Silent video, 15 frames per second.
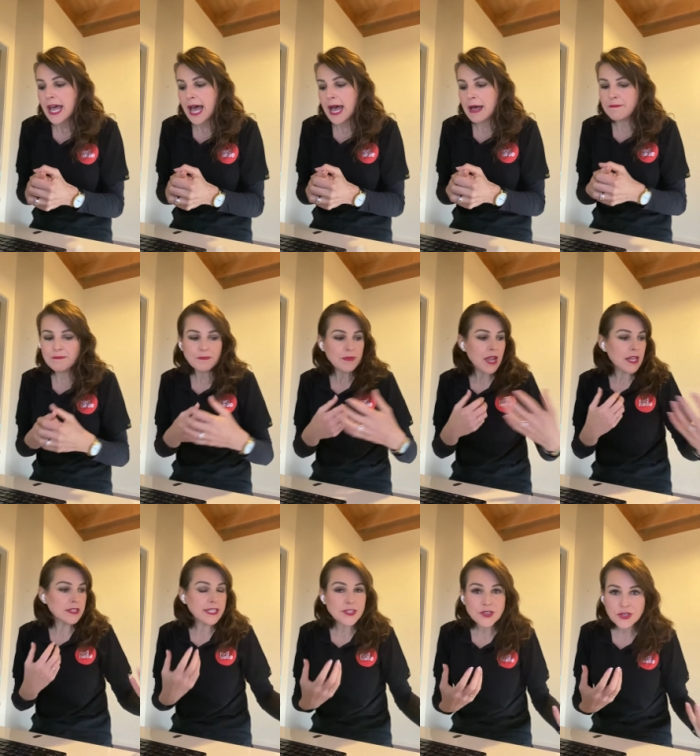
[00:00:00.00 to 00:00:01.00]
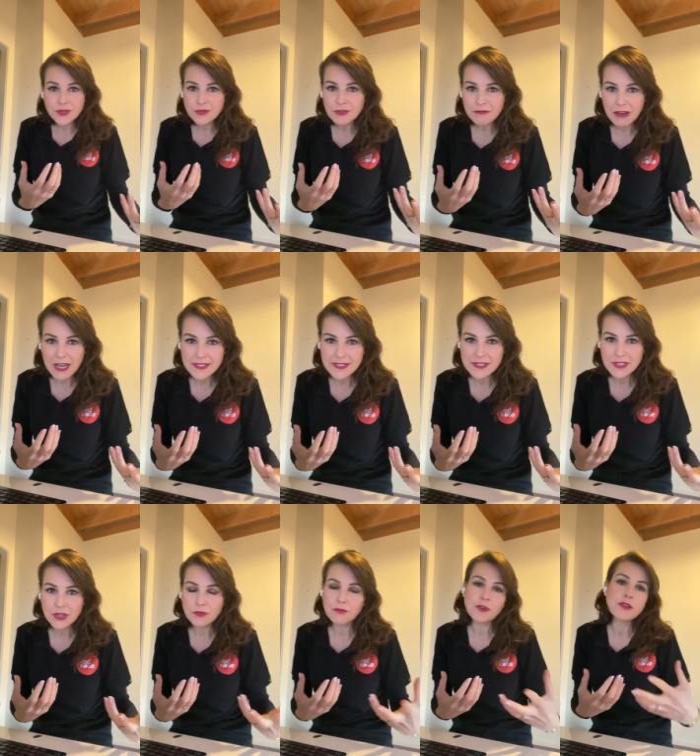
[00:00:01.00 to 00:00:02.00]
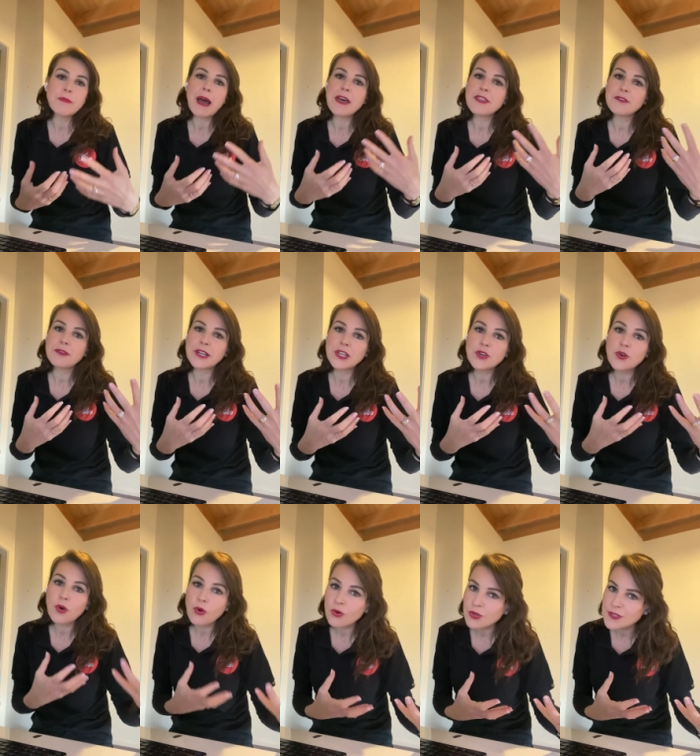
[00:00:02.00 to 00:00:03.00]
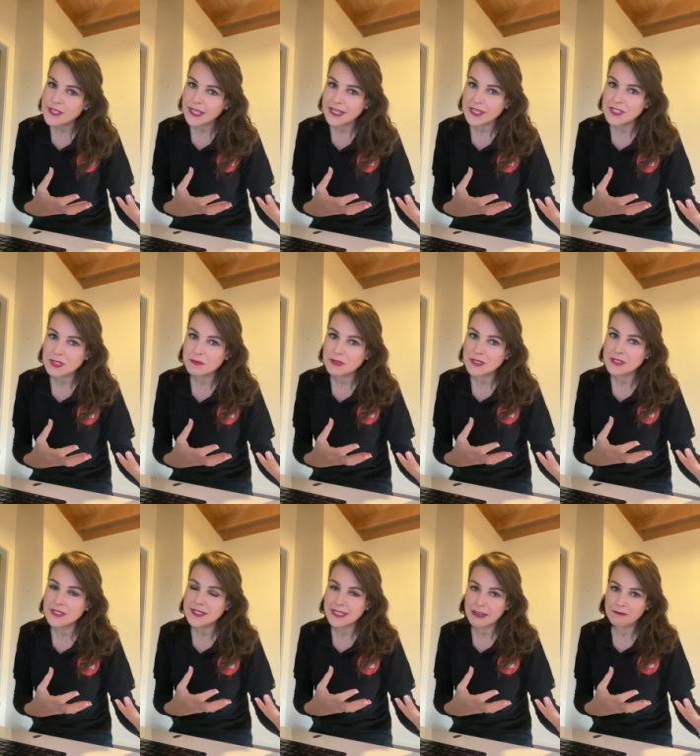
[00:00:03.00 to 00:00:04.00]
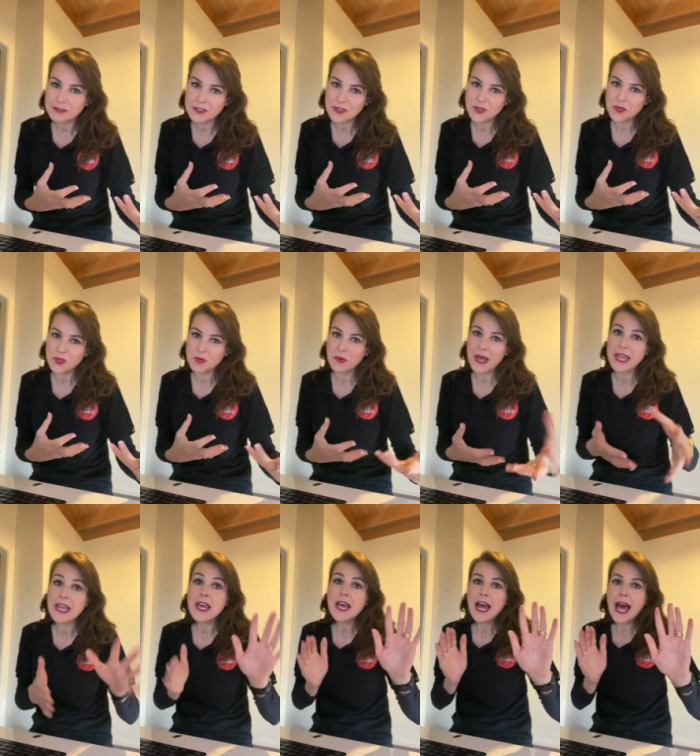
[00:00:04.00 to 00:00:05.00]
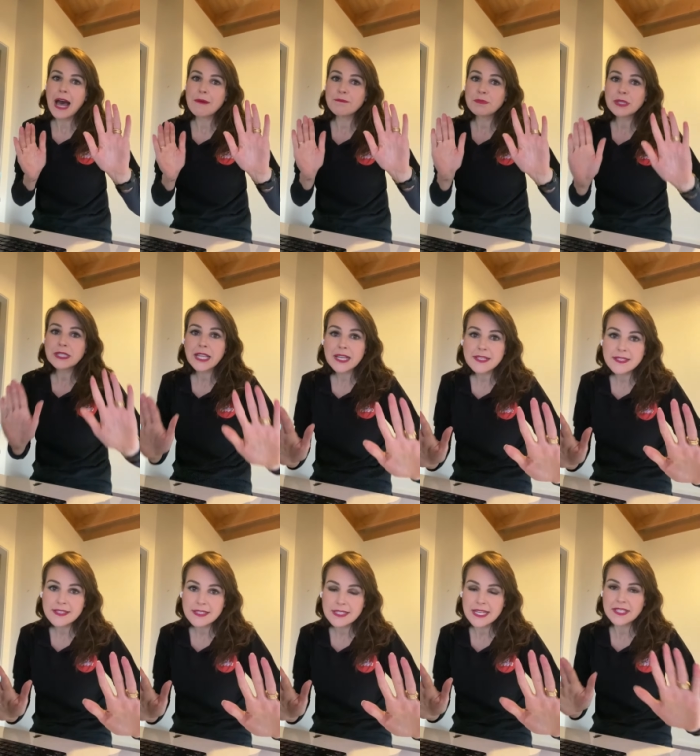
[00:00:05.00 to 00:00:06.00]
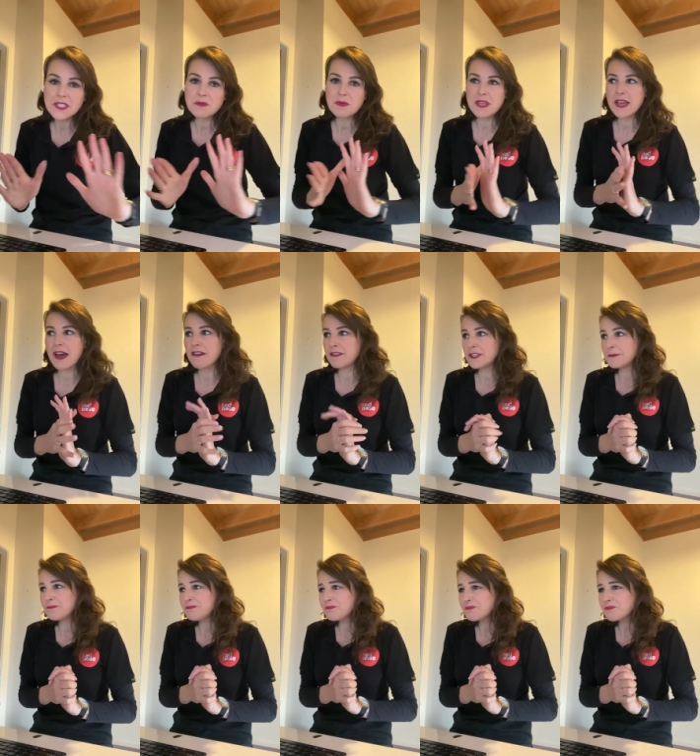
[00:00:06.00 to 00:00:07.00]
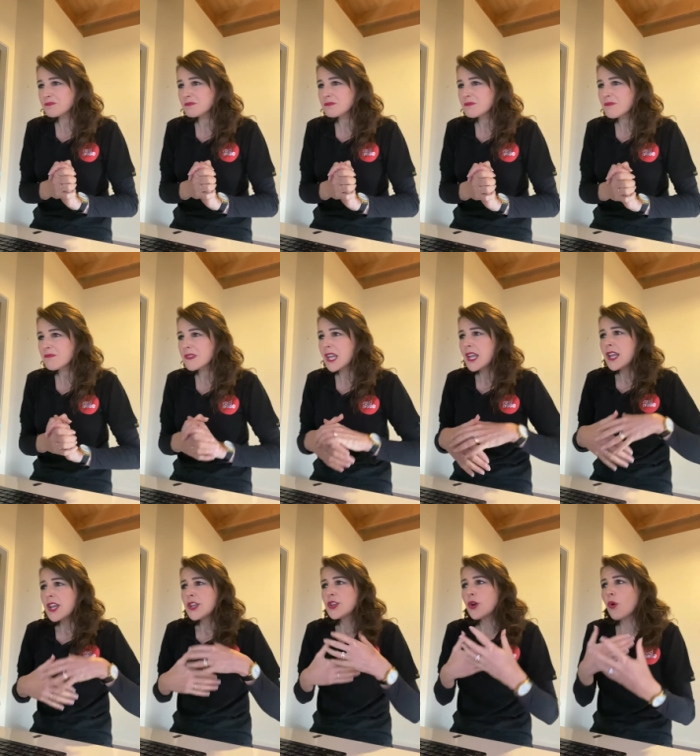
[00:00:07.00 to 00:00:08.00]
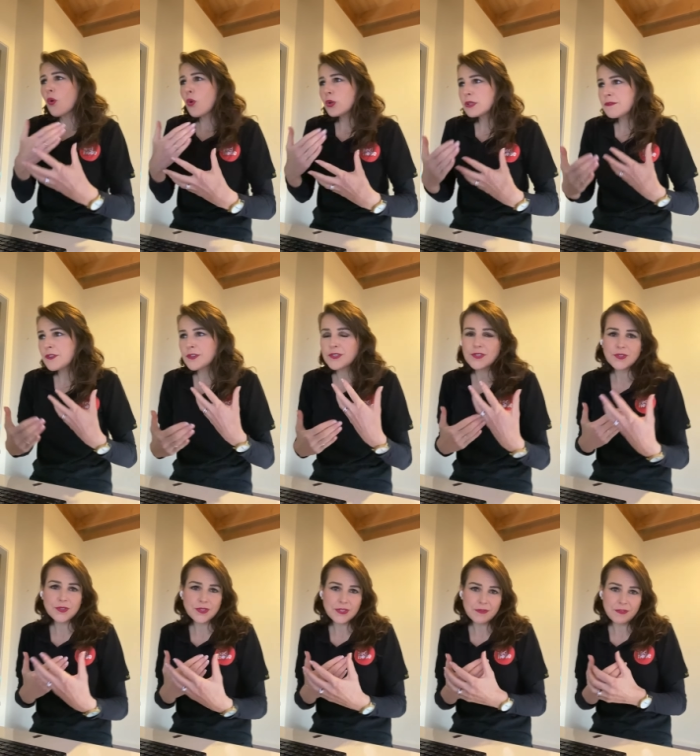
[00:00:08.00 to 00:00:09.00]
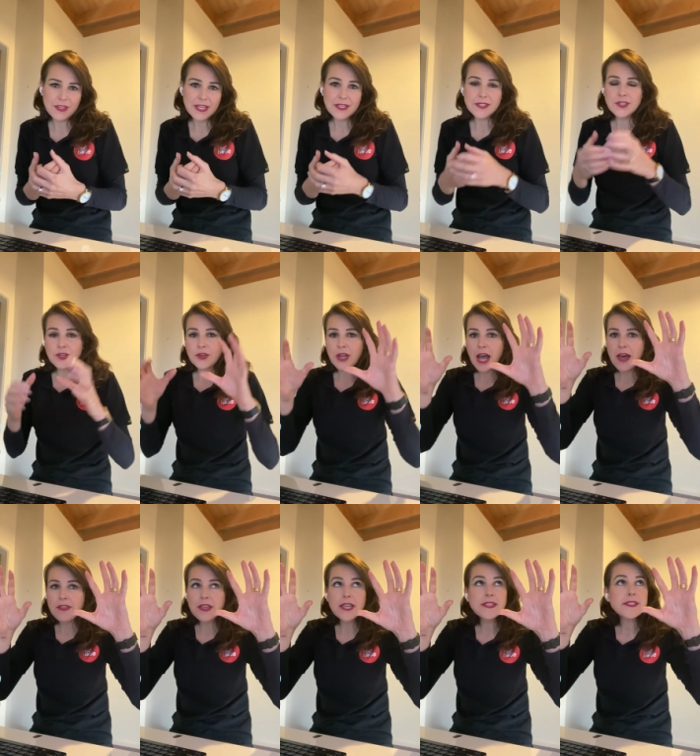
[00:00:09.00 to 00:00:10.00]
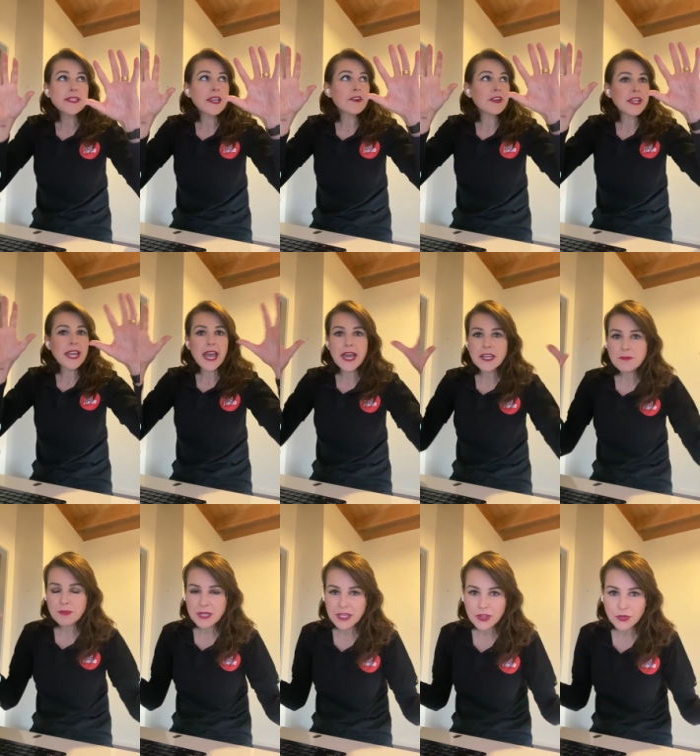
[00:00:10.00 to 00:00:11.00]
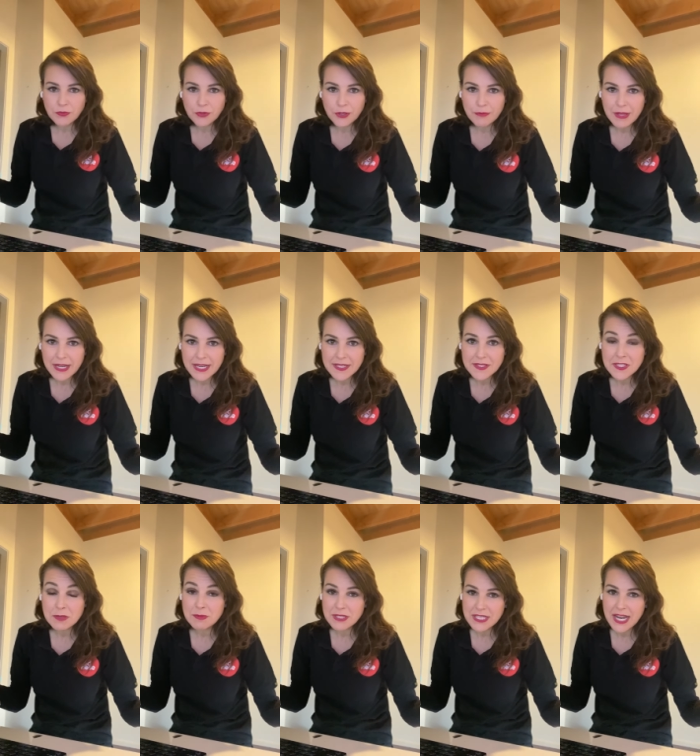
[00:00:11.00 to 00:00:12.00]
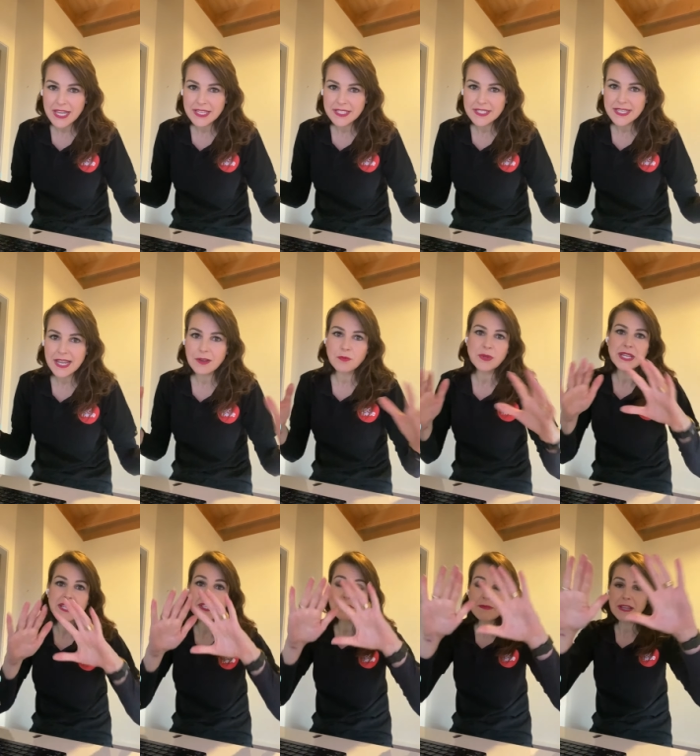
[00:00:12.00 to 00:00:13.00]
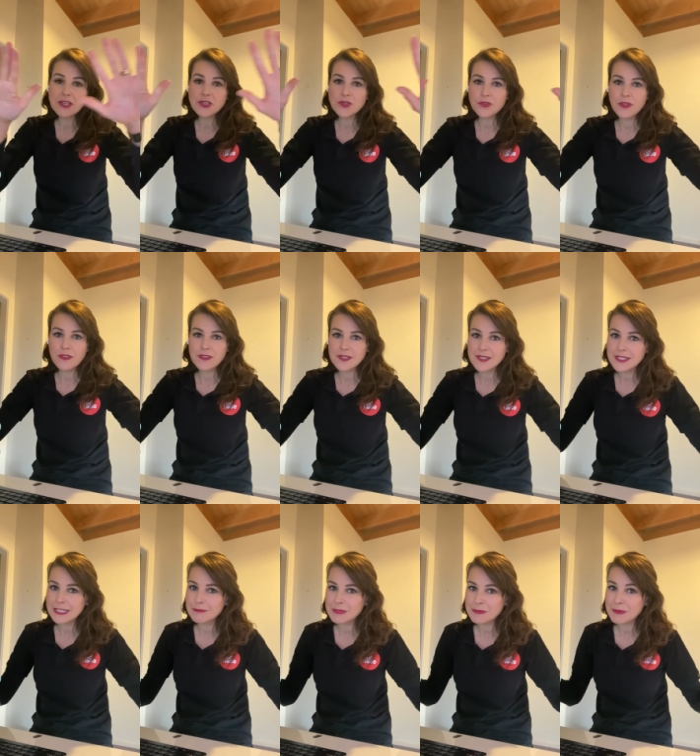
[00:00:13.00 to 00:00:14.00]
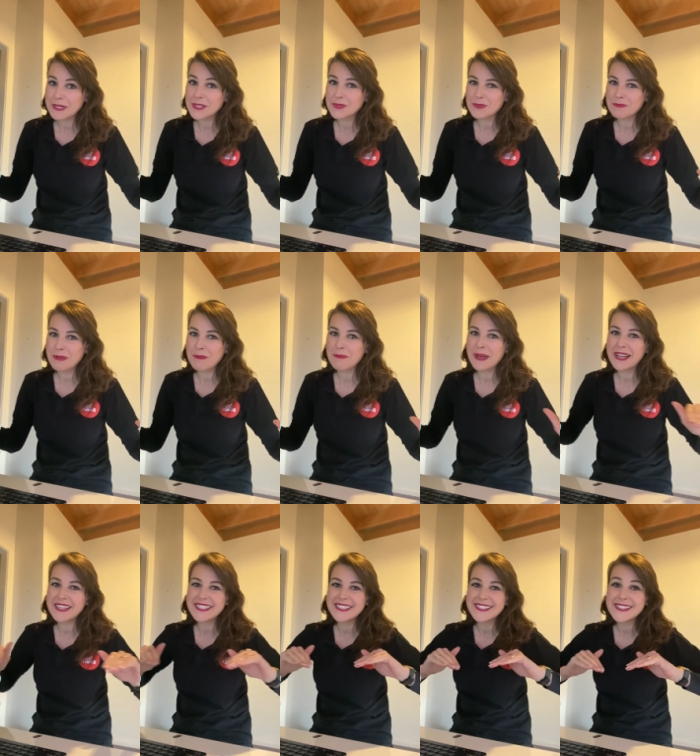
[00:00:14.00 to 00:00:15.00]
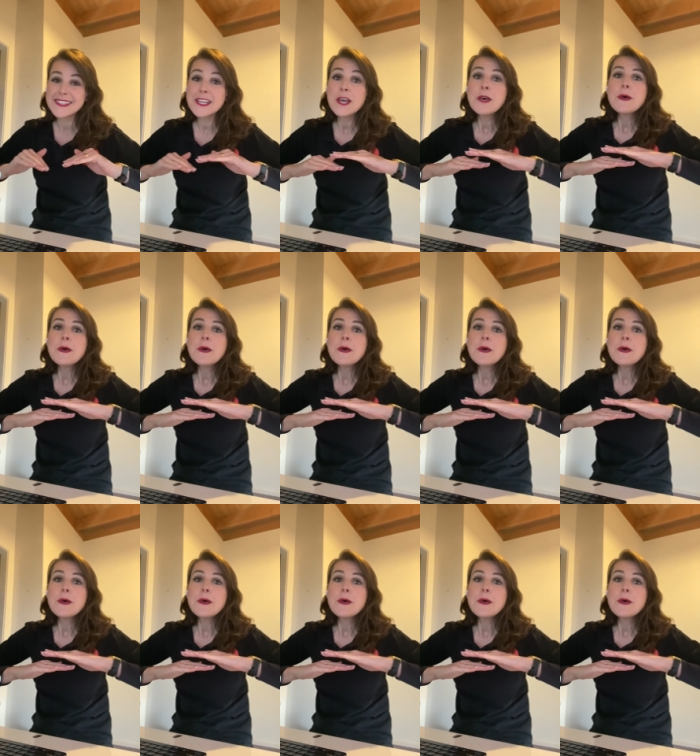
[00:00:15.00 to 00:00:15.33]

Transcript: um, electrical devices in the room? Are there any cords that need to be safely stored away? Um, plugs need to be covered, you know all of those sorts of things you know are, is there a canopy in the room that needs to be taken down we need to make sure that the sleep space remember is